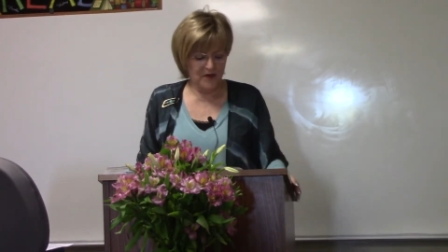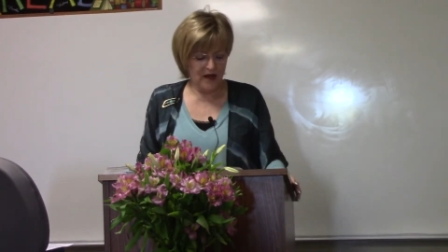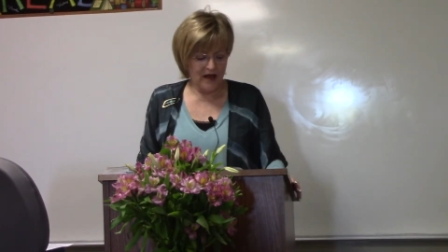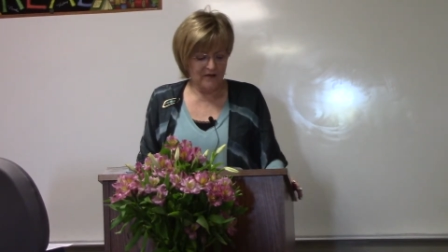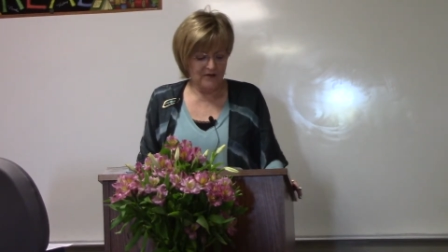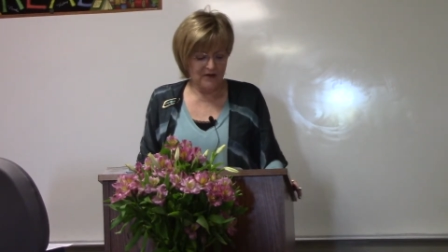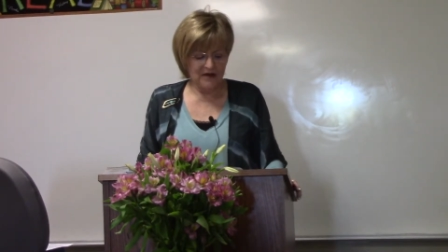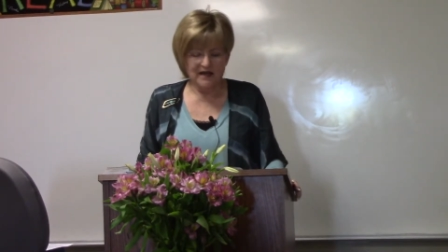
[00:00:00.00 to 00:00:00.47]

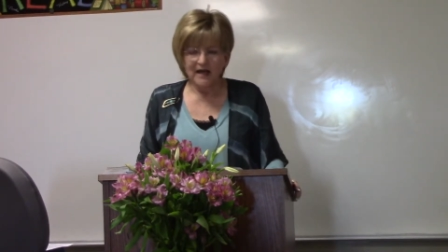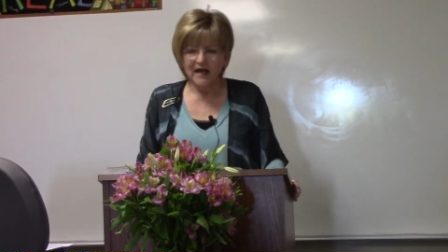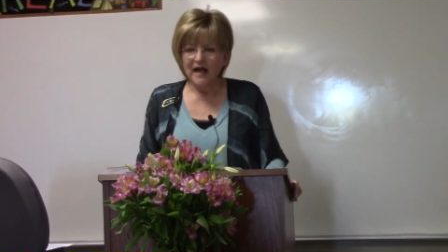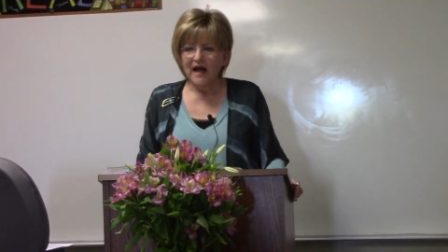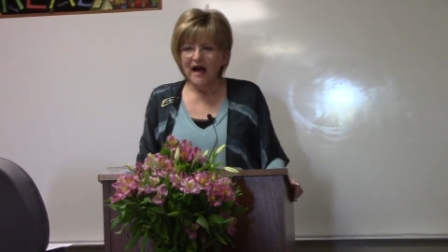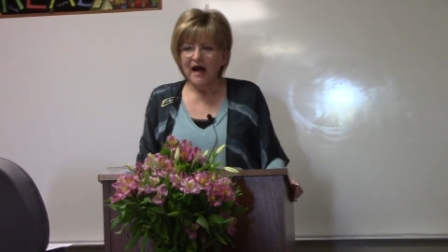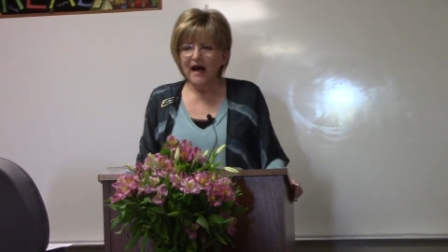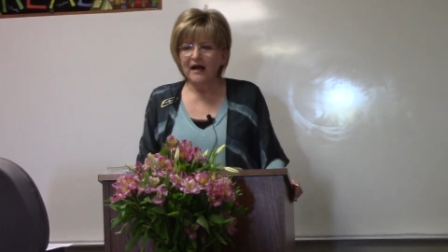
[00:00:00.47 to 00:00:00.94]
I would,
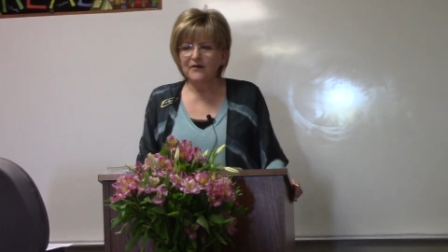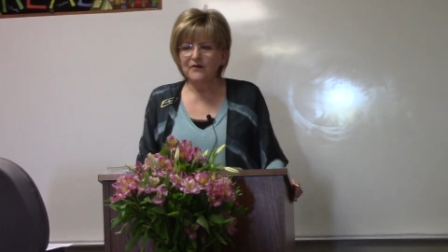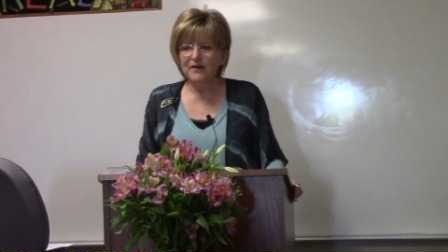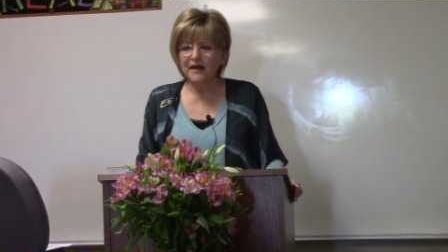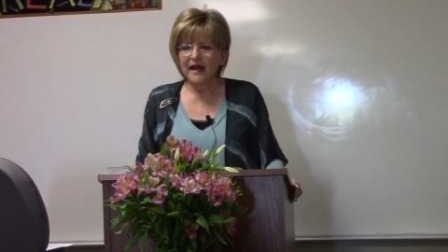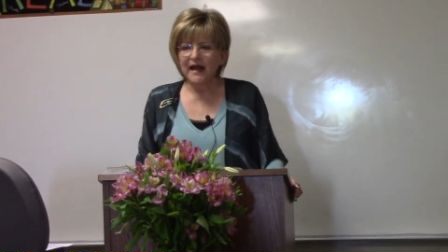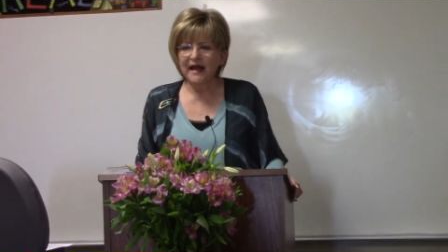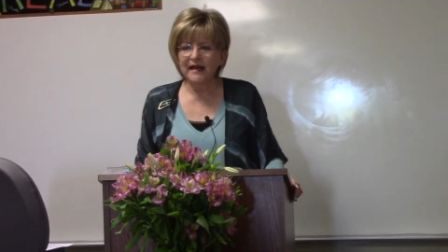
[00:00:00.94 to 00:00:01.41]
I
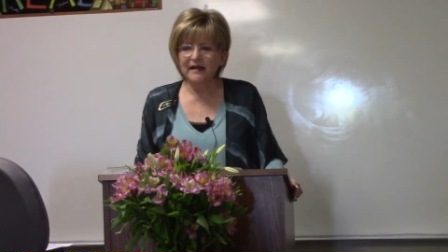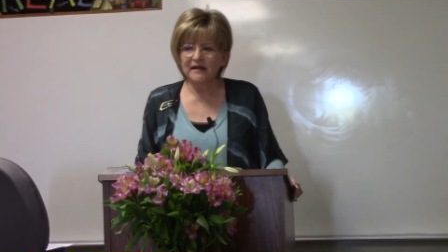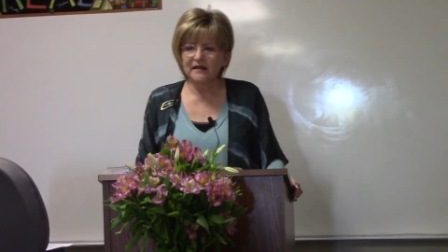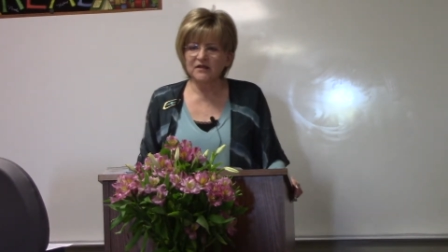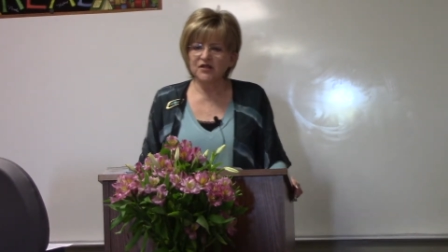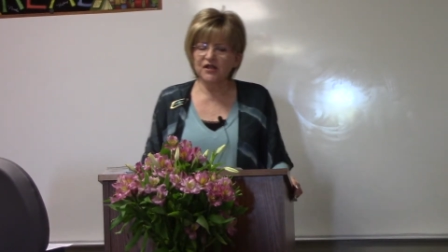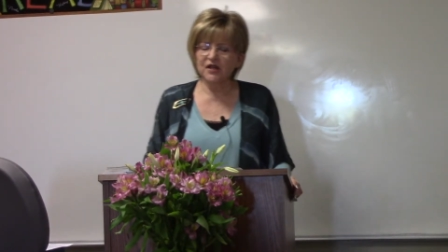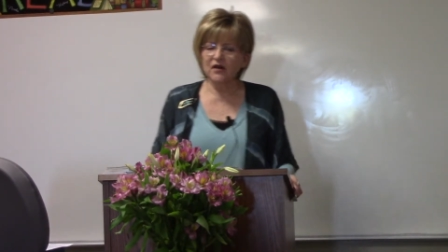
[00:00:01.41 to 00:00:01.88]
would hate it."
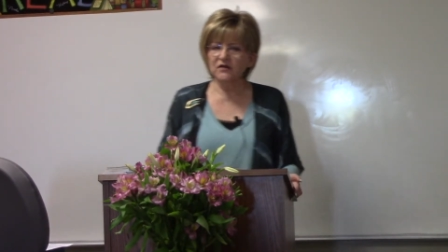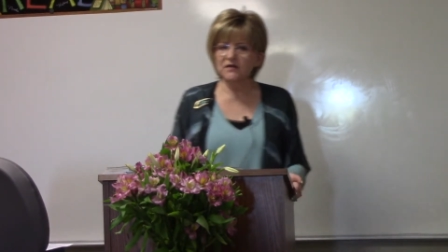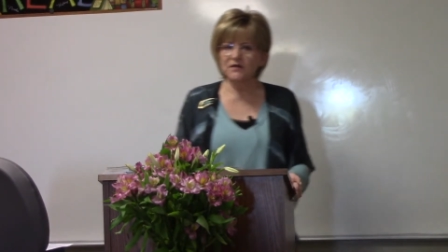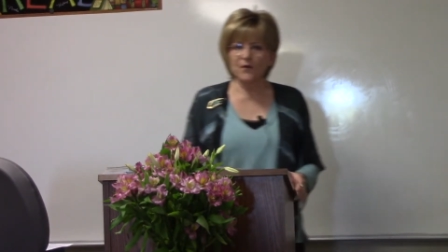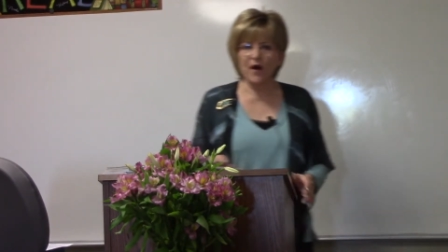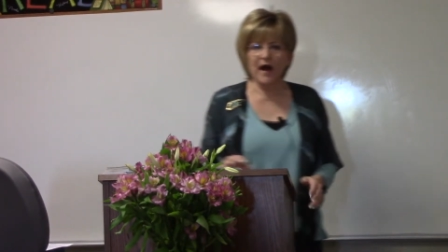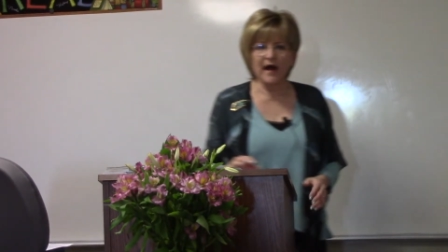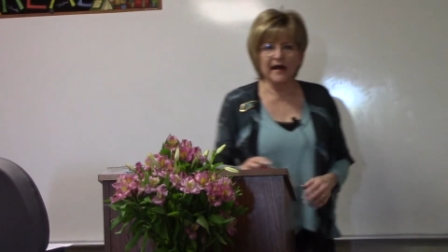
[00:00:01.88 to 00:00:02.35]
And she goes,
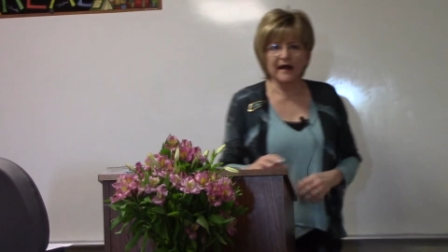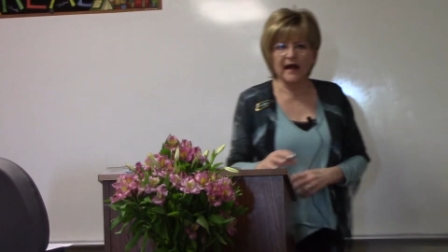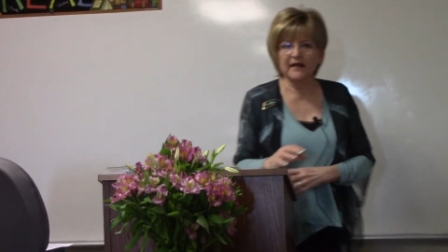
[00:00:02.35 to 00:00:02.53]
"Why?